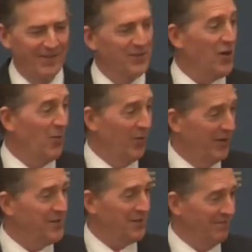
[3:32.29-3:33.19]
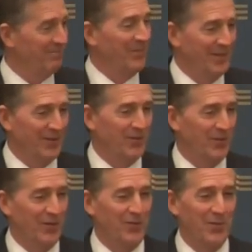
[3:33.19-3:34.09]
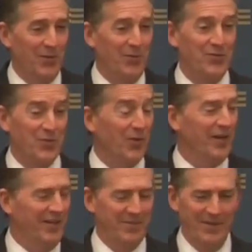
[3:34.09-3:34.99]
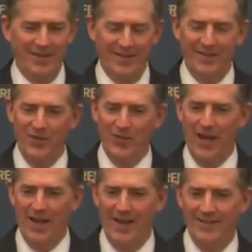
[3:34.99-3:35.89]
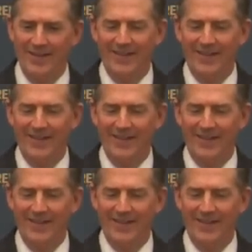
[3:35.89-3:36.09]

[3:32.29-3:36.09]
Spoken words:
Joe Wilson, who screamed, "You lie."